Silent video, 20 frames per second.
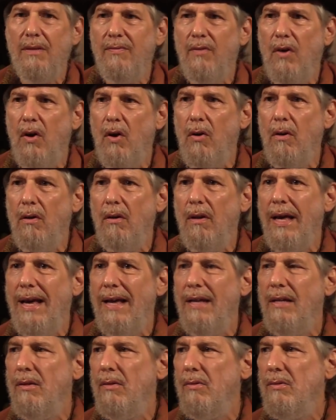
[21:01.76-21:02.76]
of All
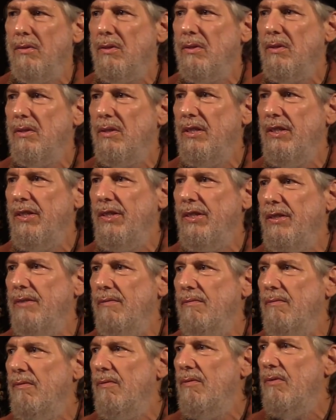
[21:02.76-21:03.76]
Hallows
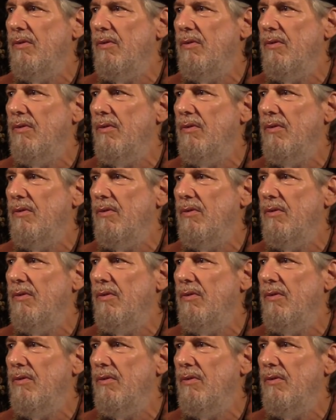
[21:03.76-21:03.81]
Eve.